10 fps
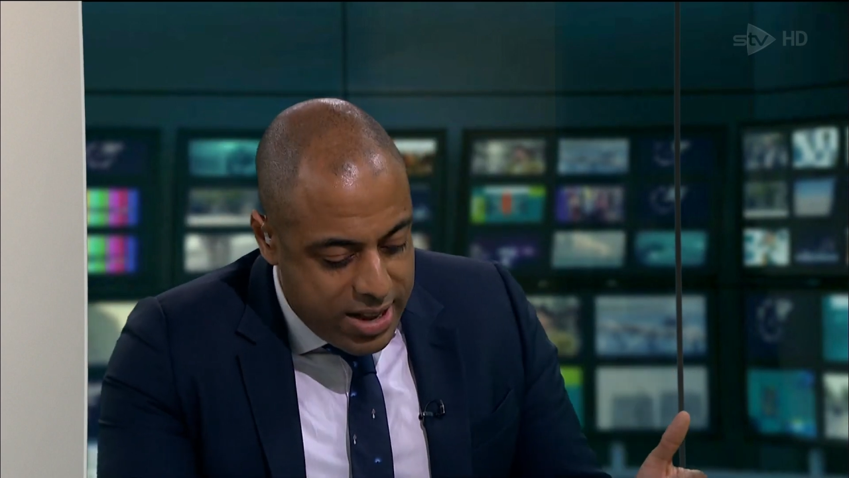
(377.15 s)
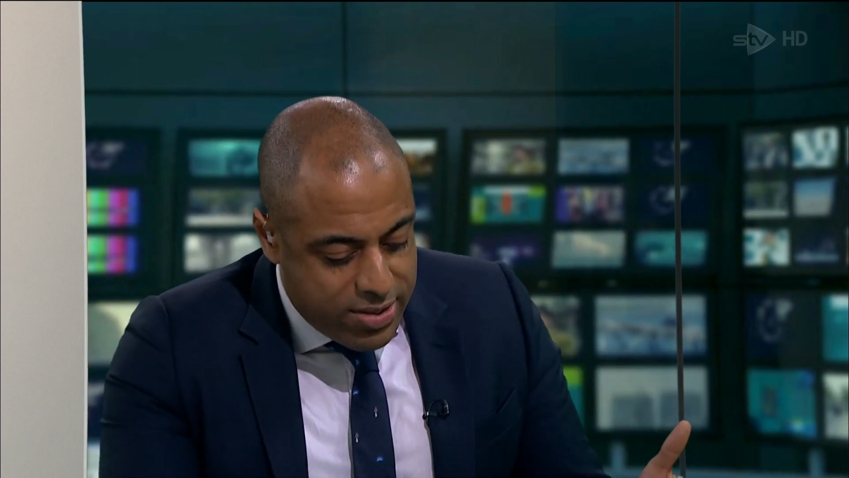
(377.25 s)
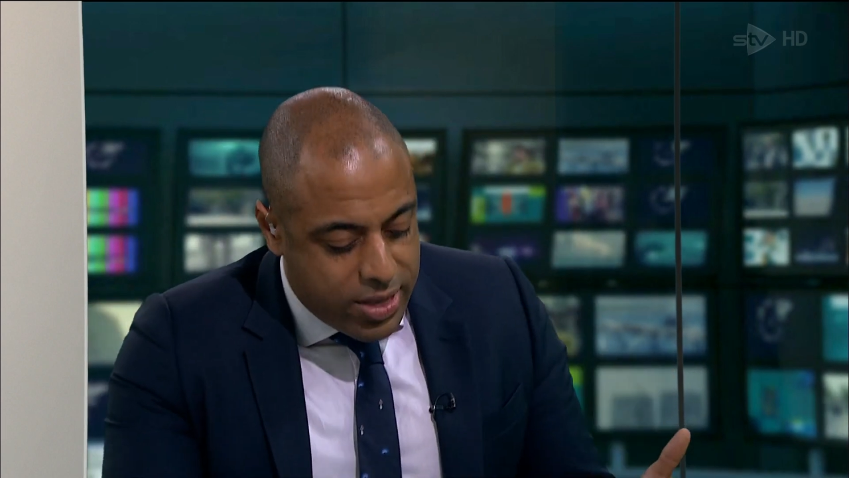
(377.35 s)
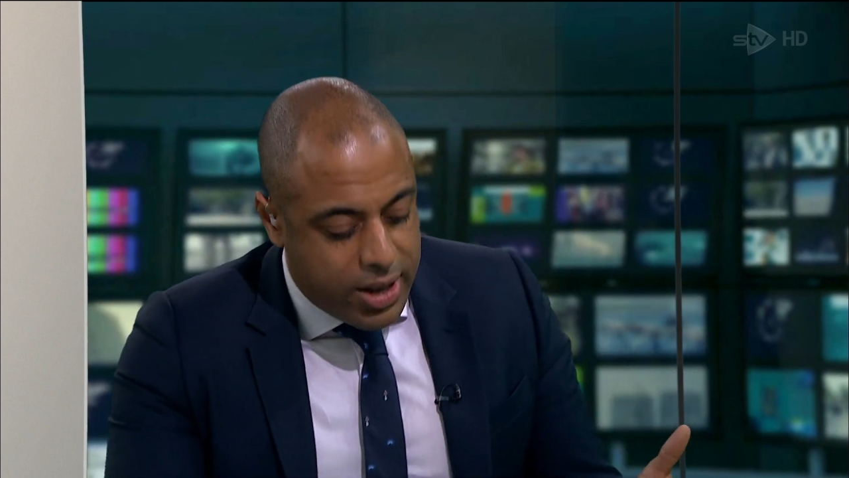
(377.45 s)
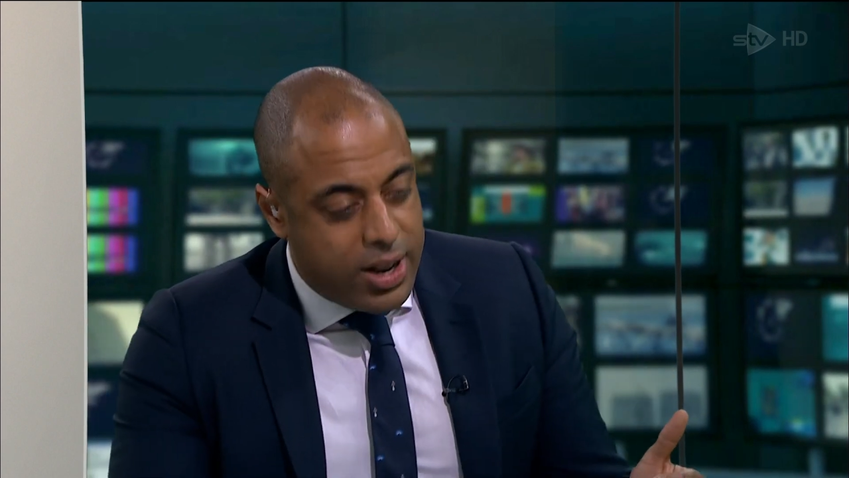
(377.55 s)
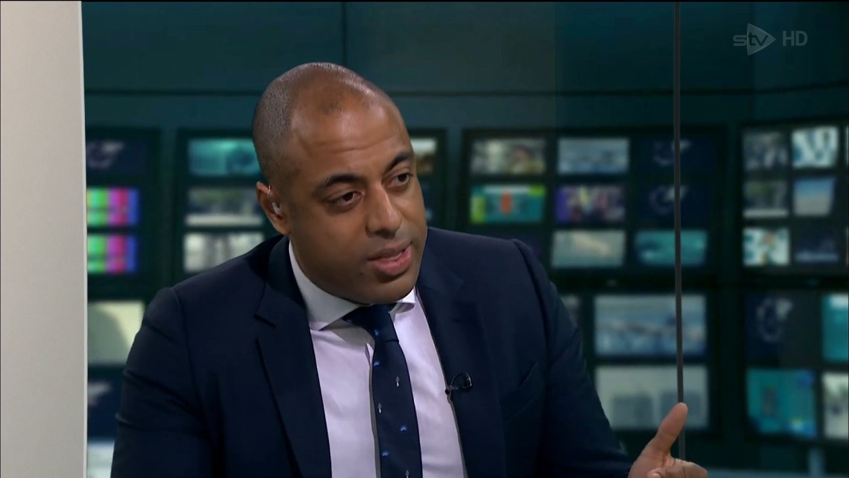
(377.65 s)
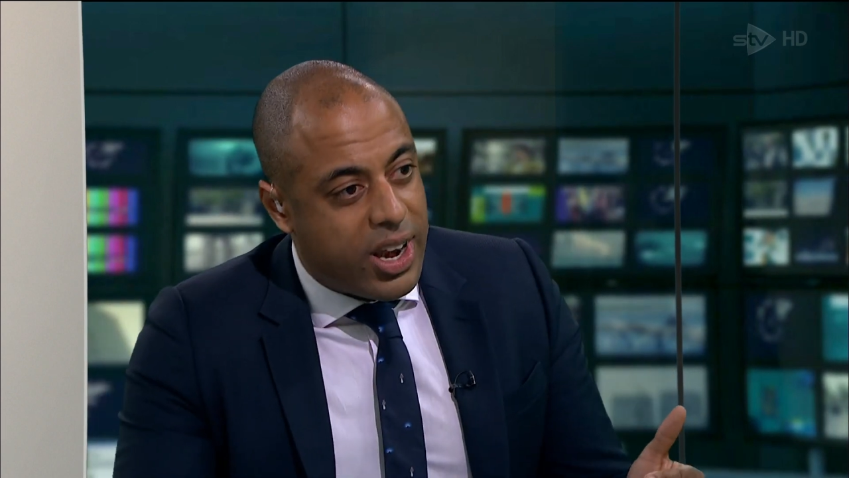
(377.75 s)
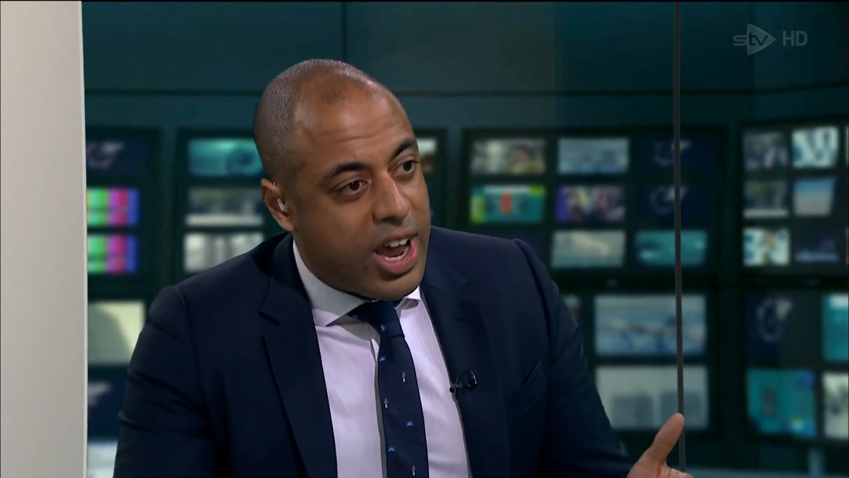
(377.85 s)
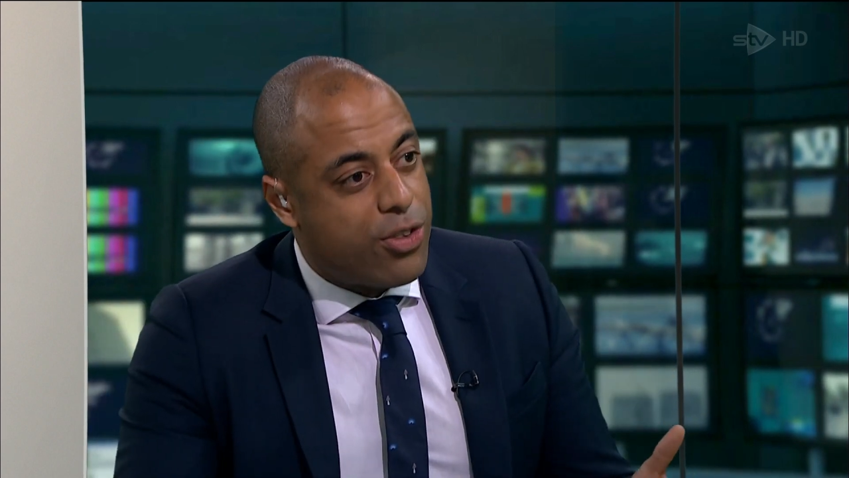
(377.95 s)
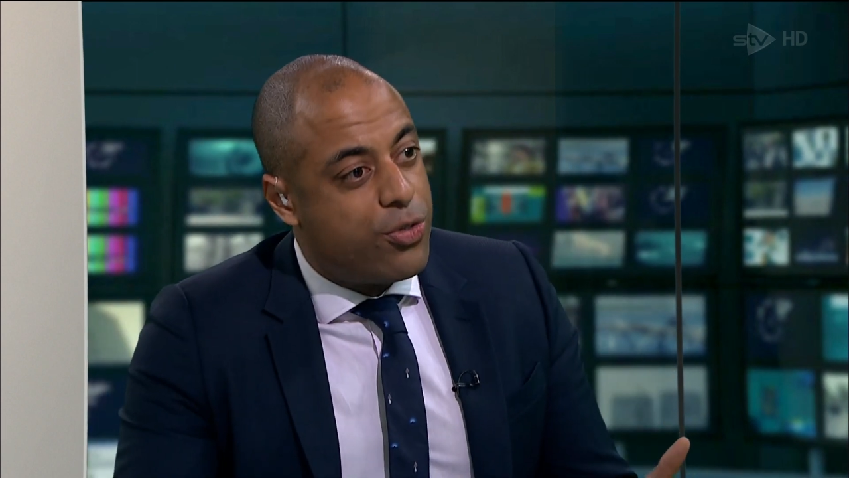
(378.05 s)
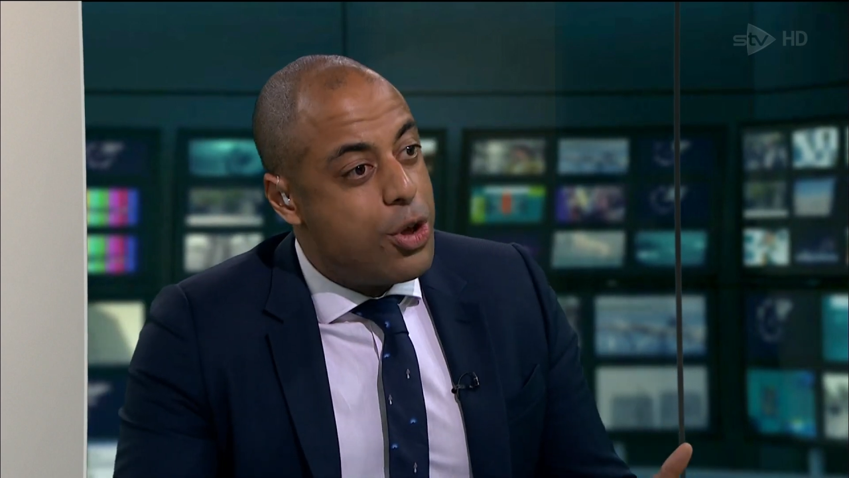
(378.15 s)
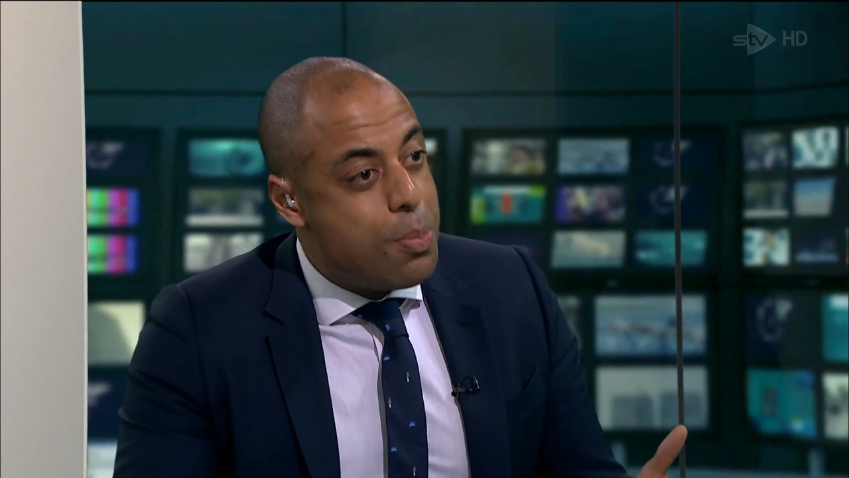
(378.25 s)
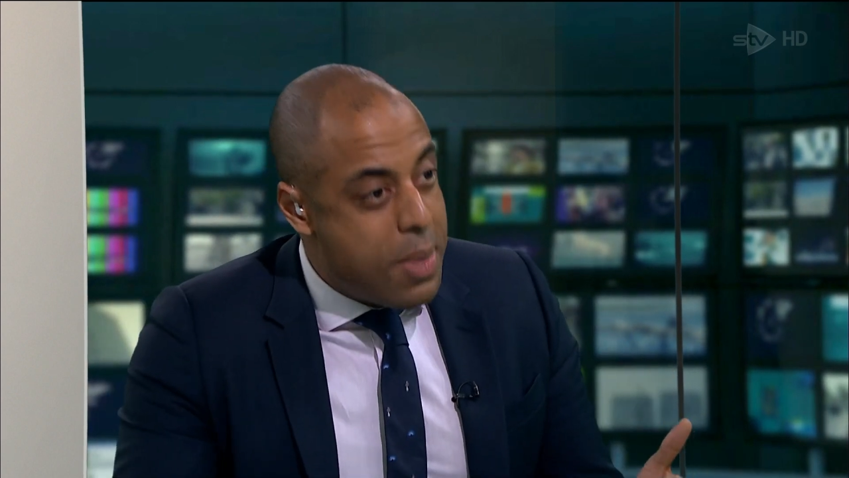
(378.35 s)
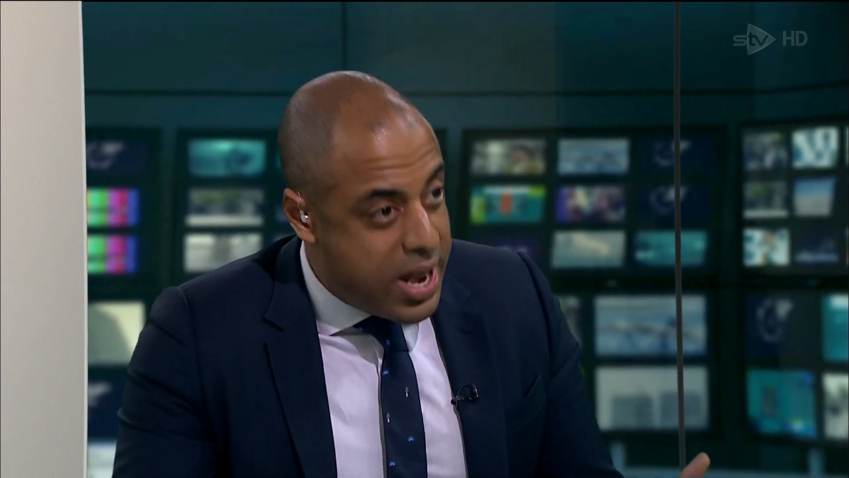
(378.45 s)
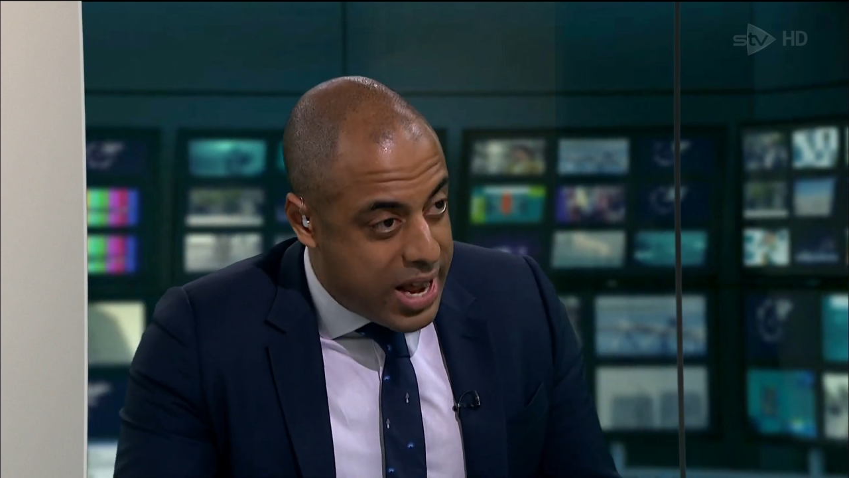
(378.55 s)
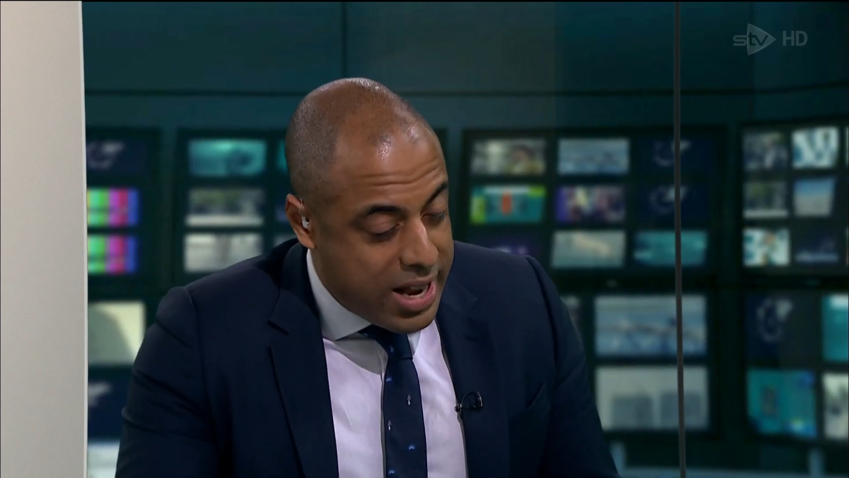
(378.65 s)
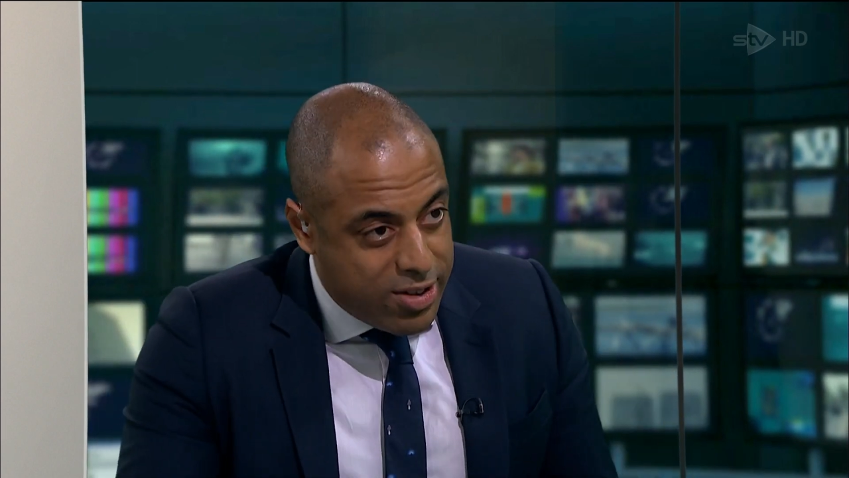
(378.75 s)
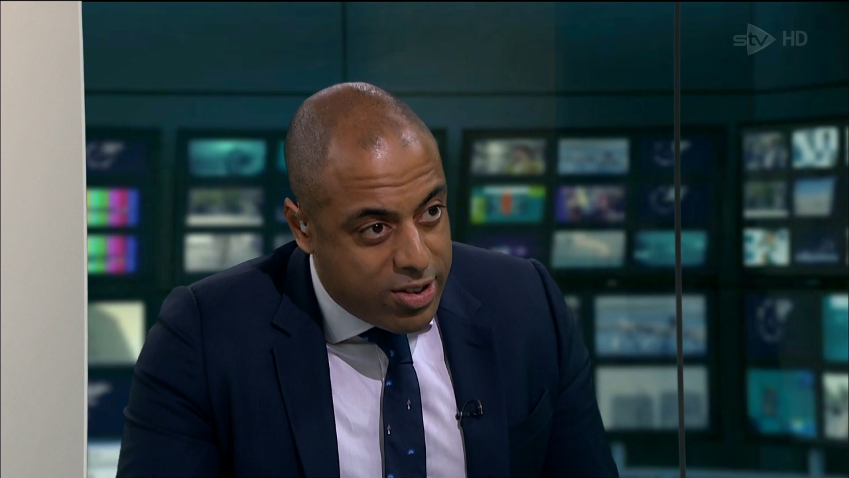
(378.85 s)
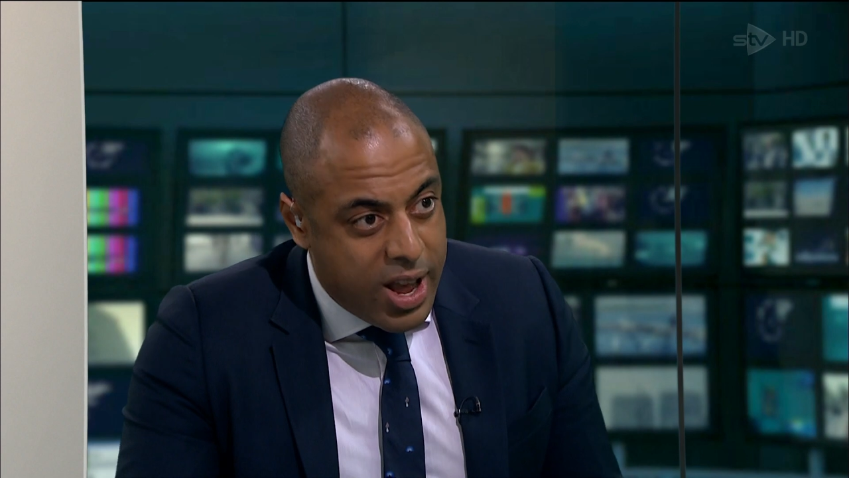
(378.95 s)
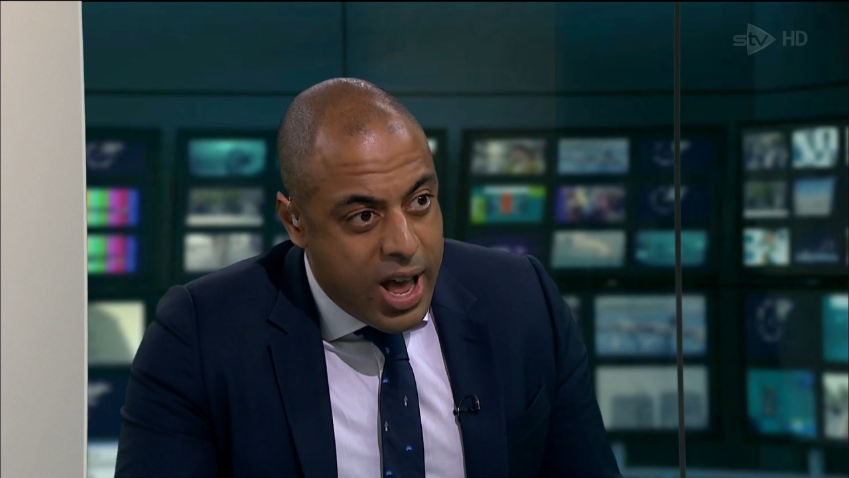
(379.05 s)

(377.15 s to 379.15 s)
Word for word: is that in the last few minutes,